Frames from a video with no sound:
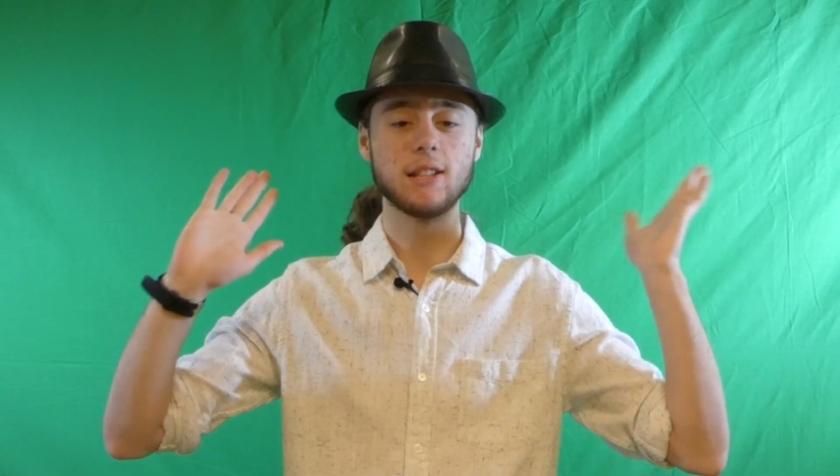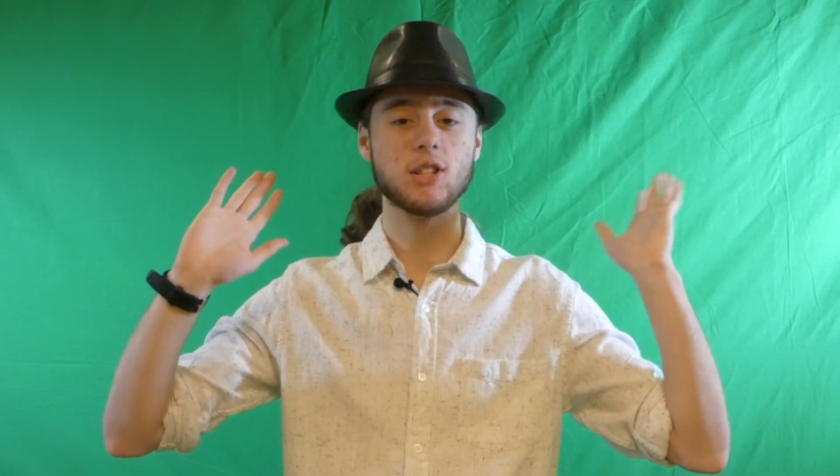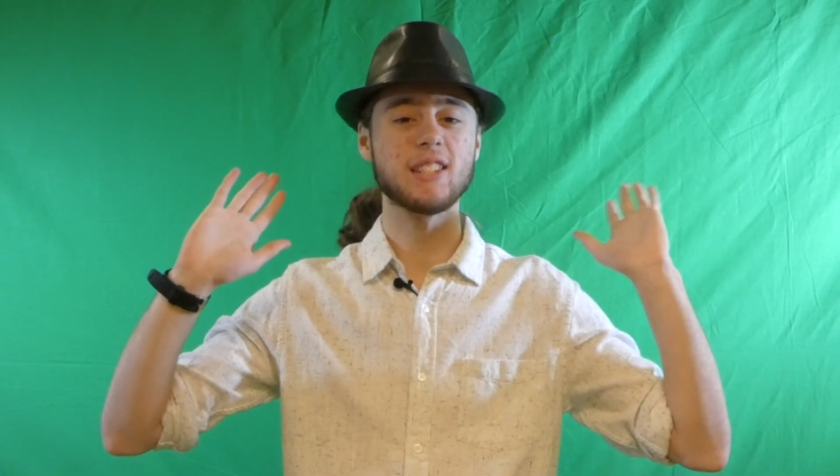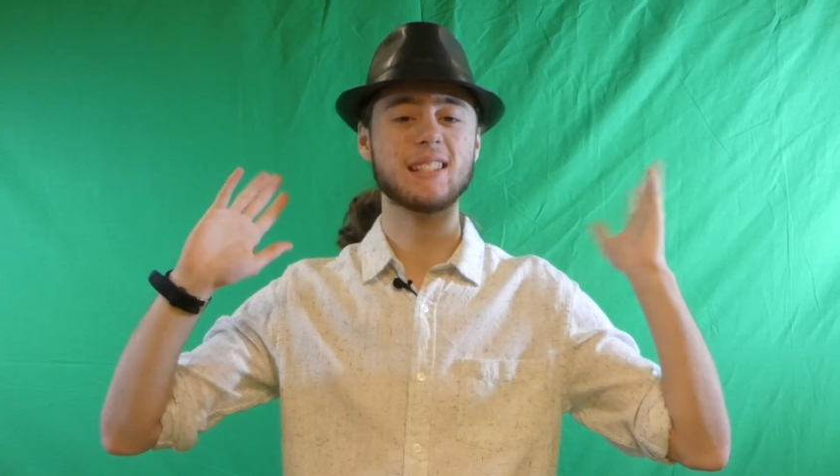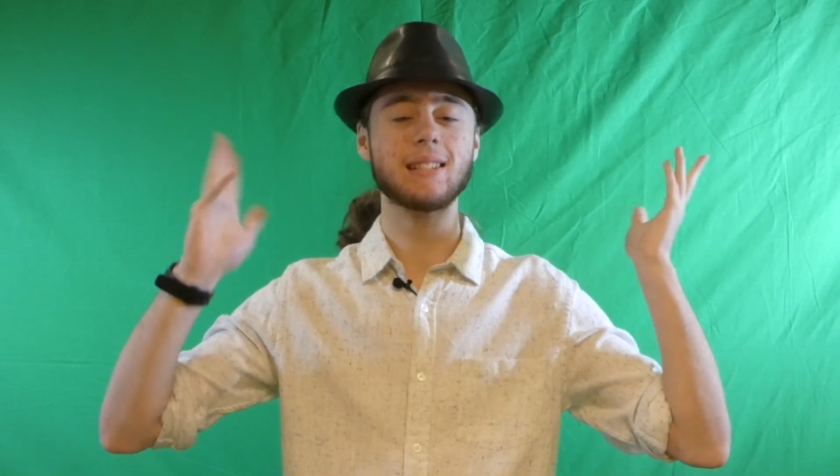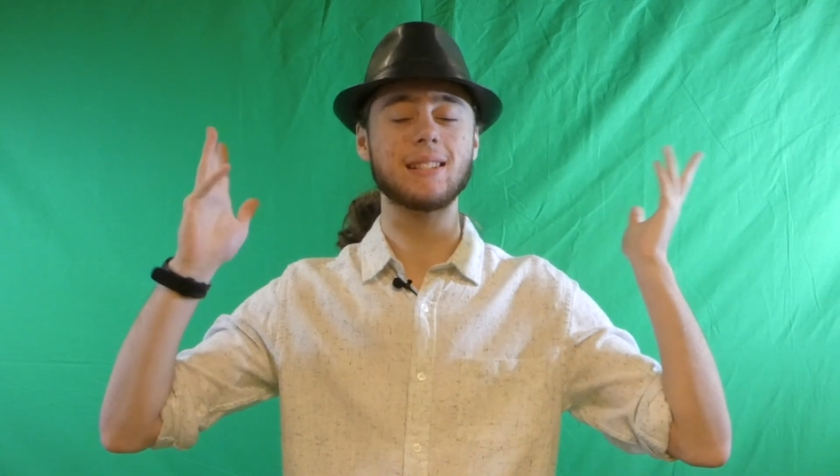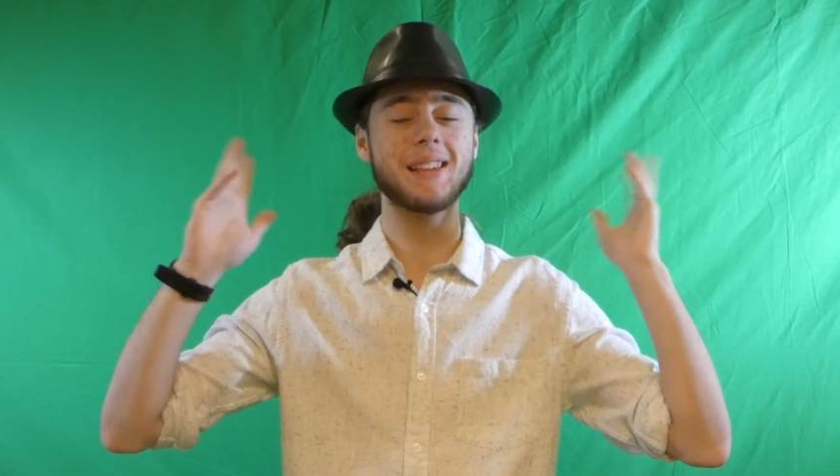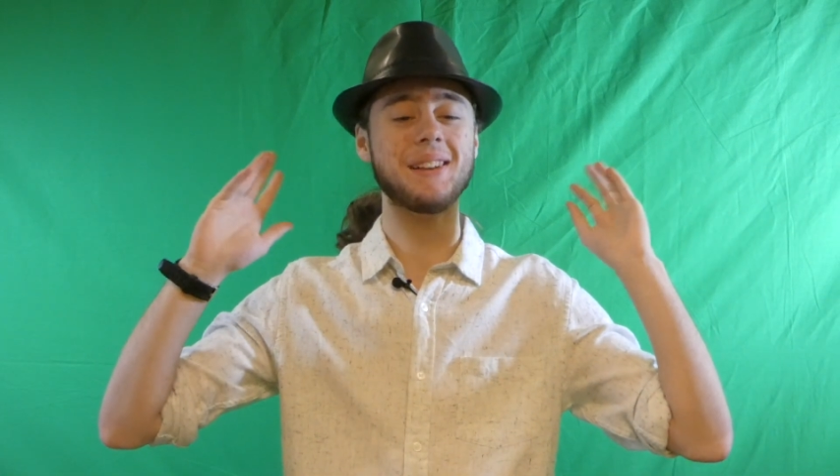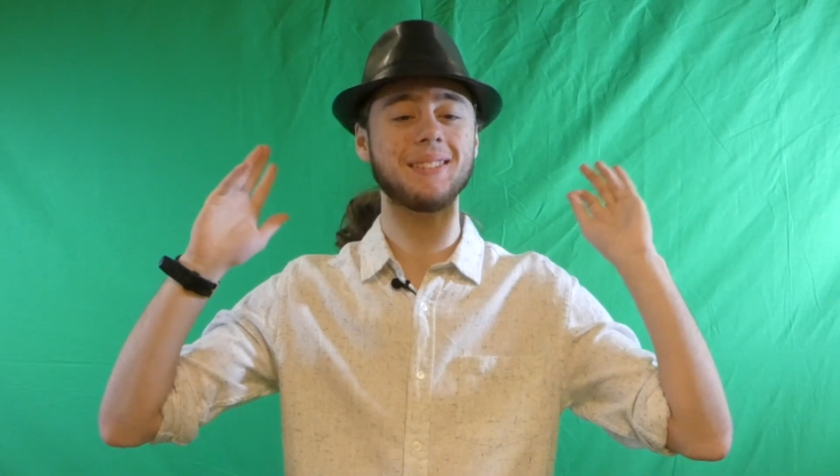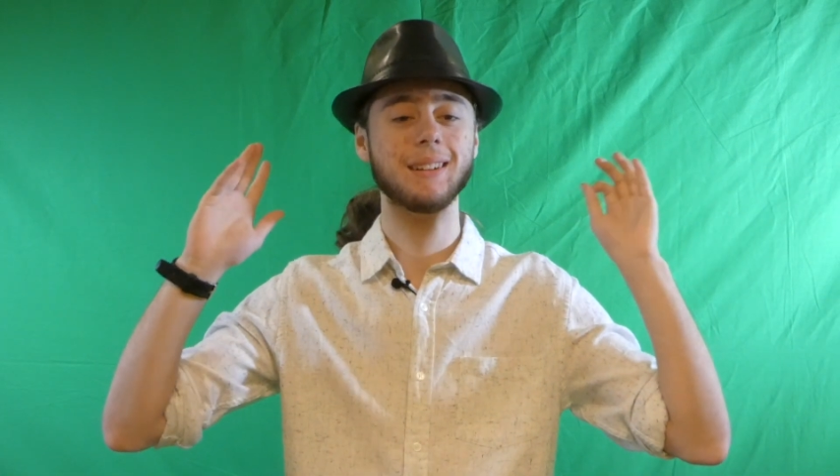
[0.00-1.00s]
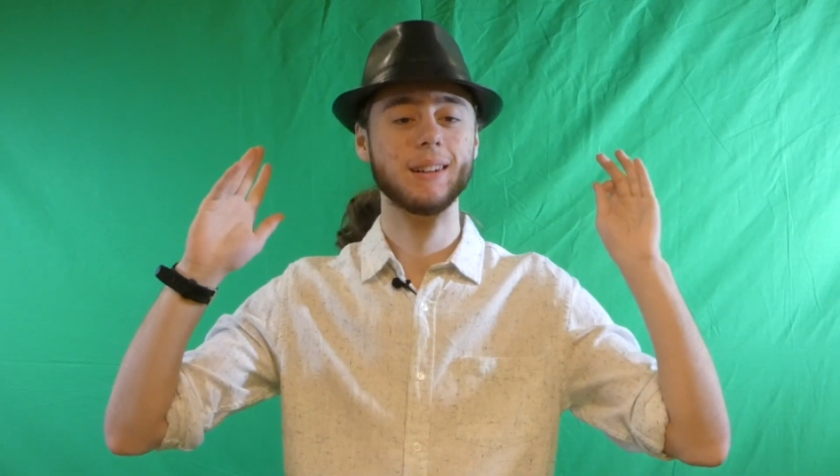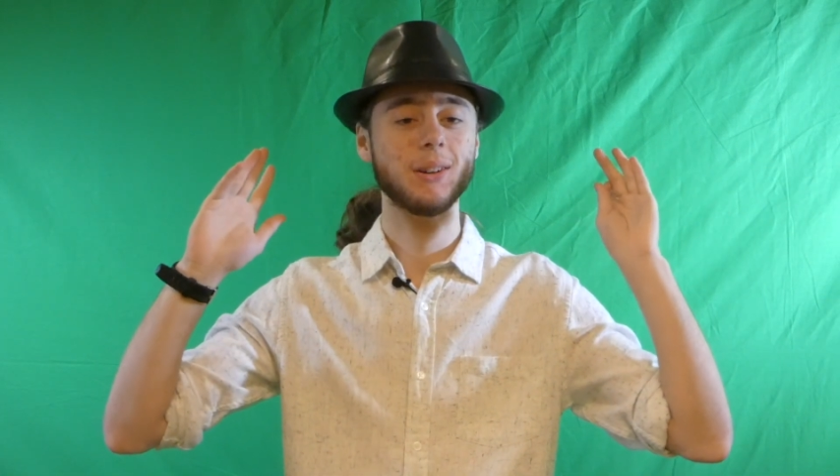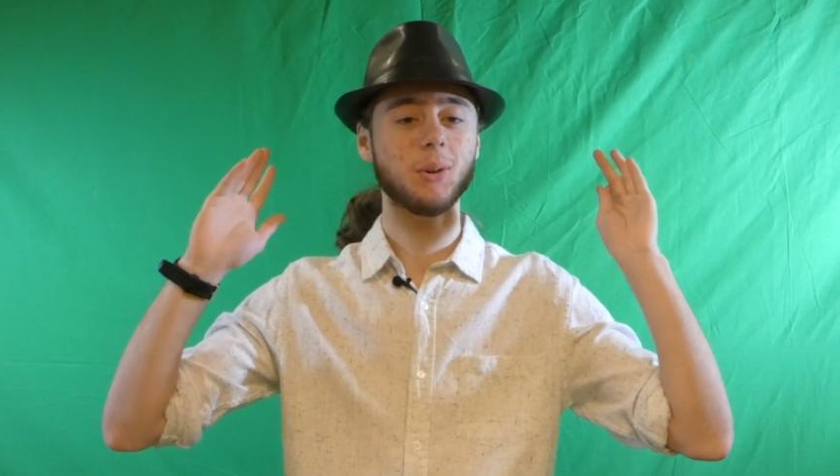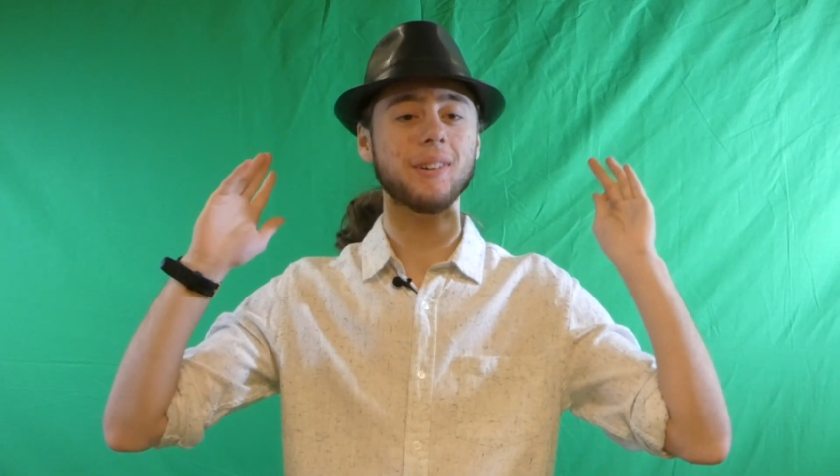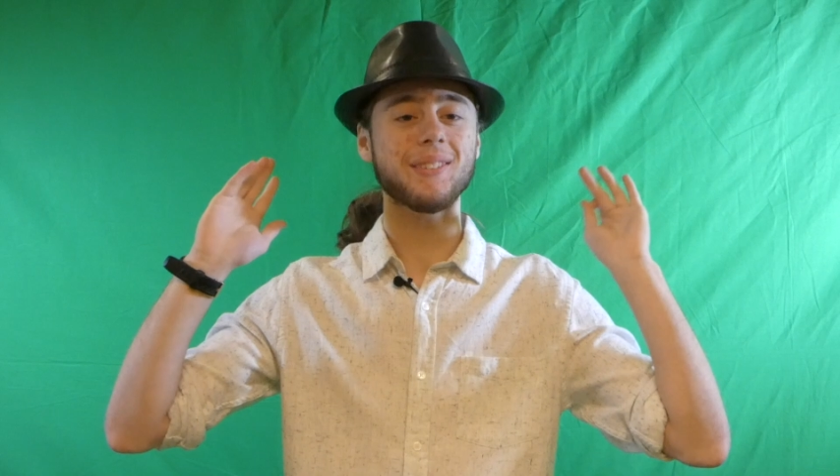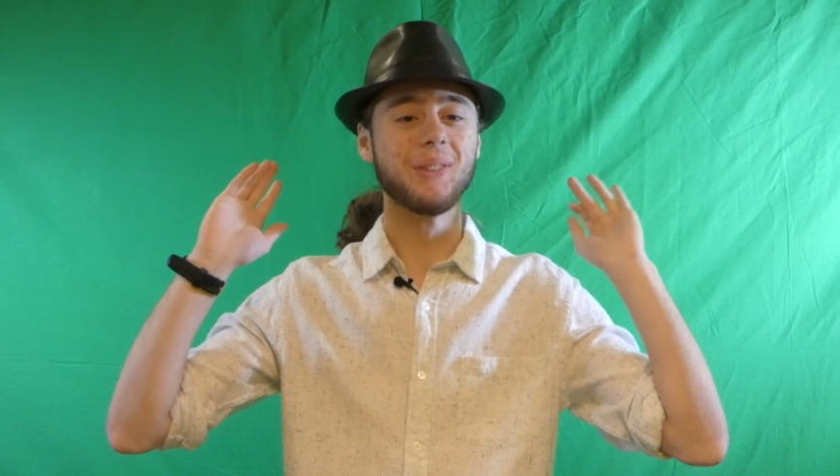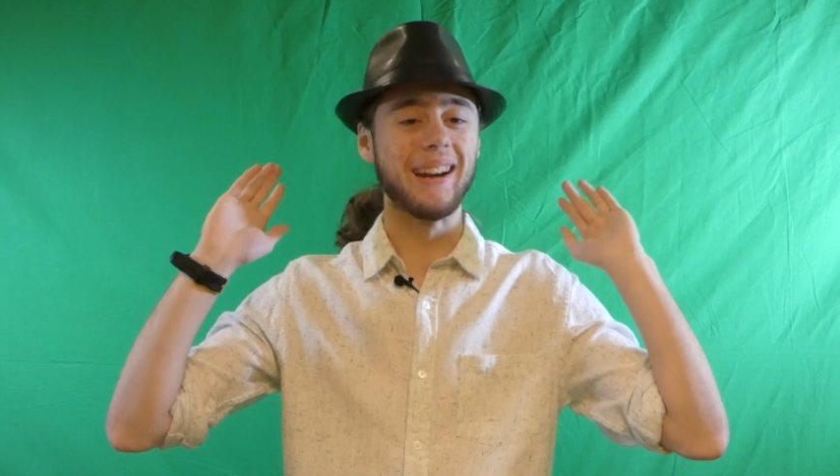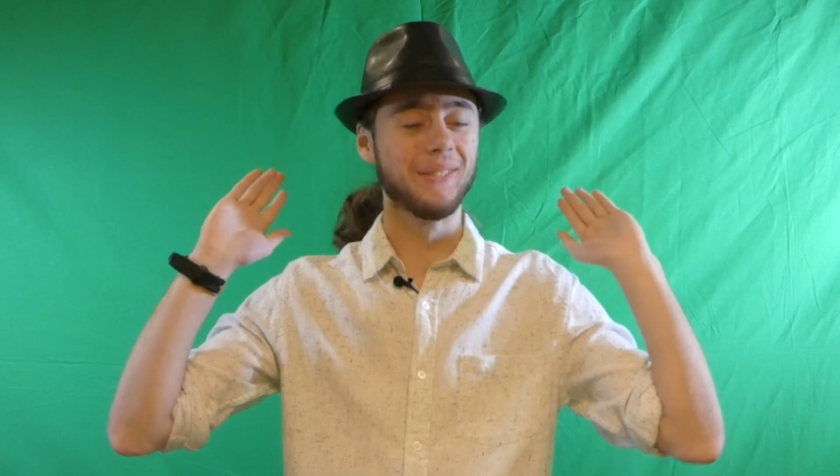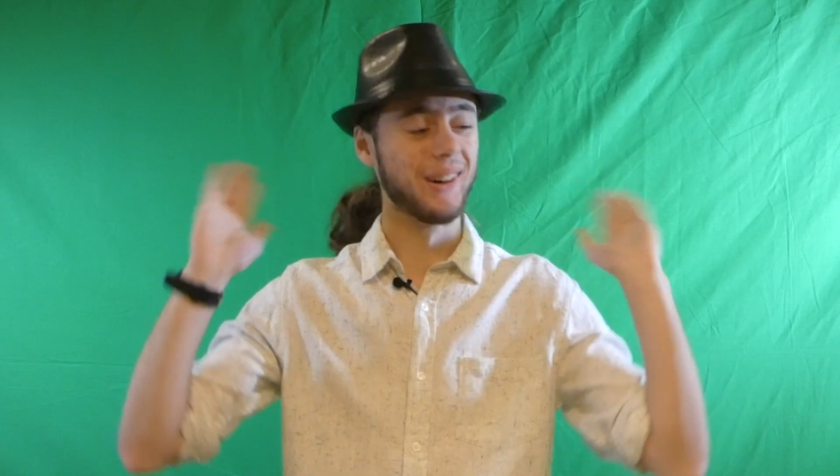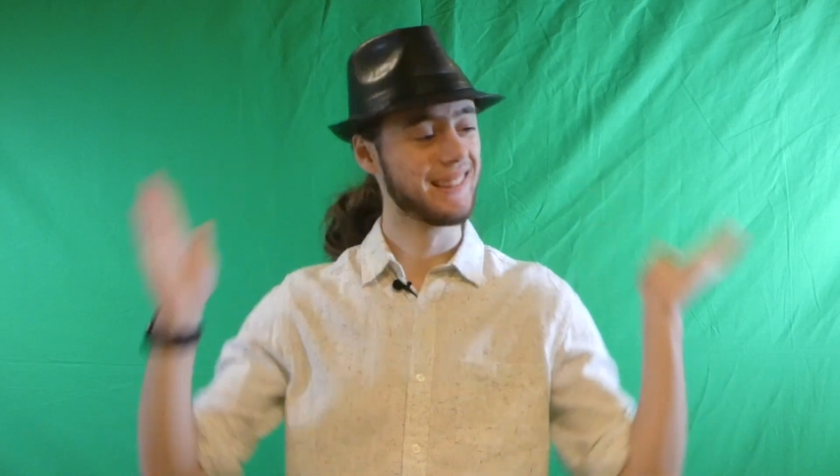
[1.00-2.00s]
And just...
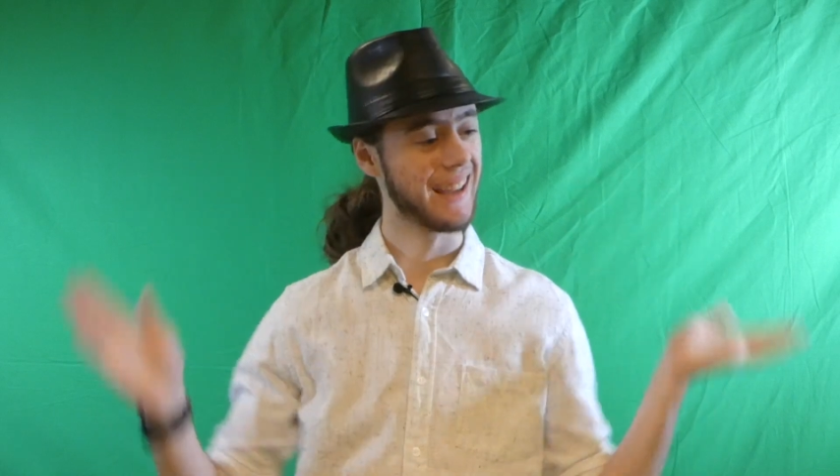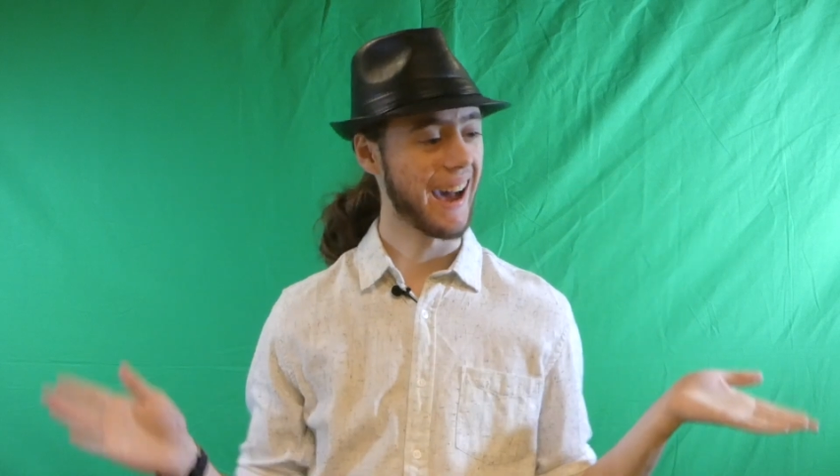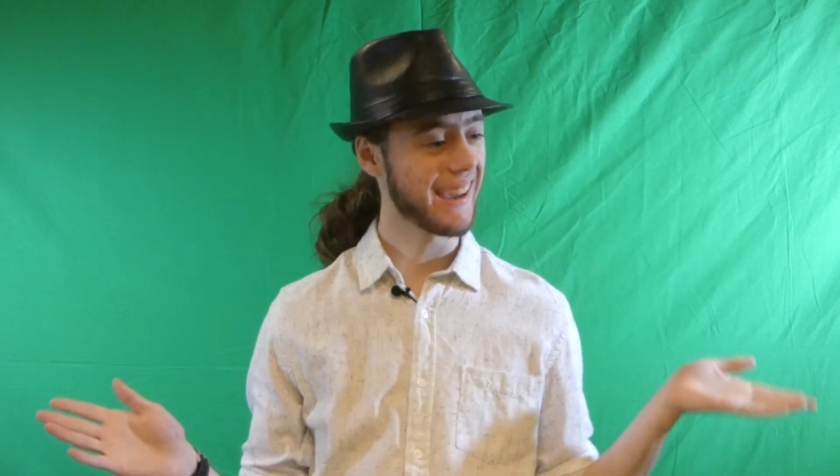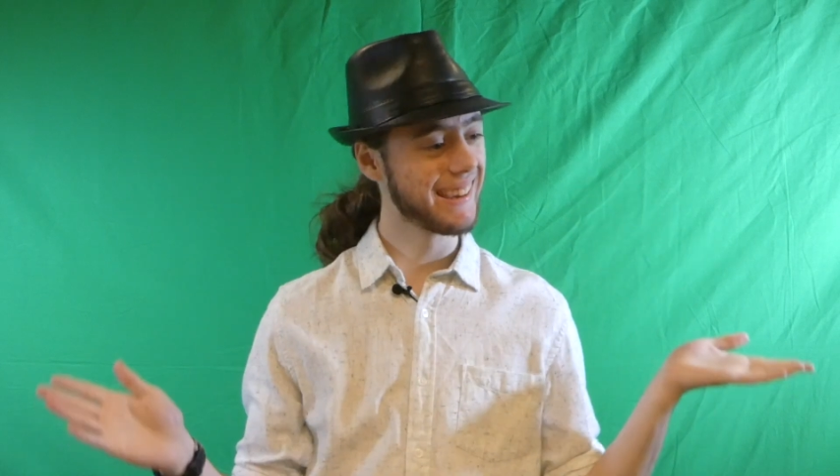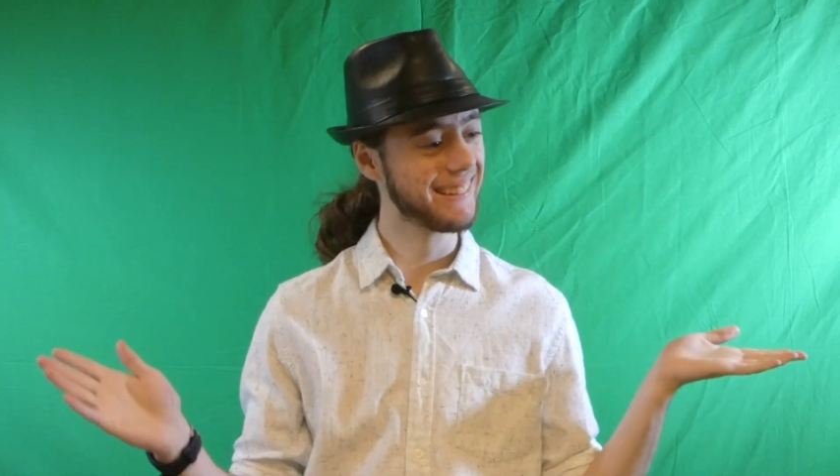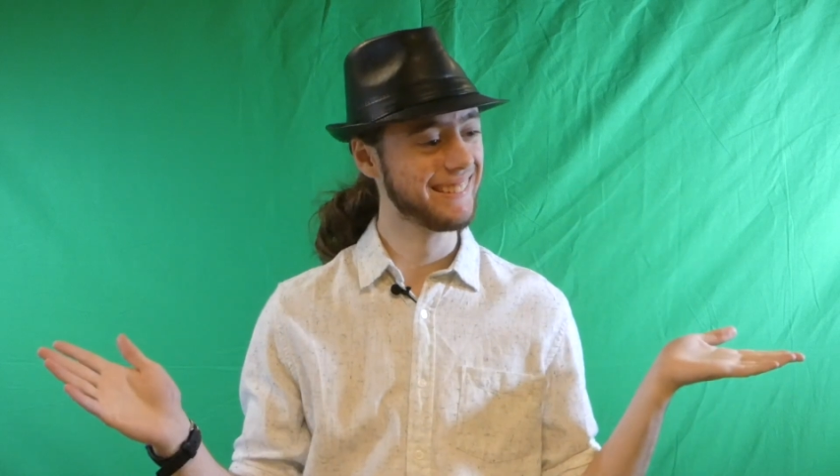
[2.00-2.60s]
Wait, what? Die?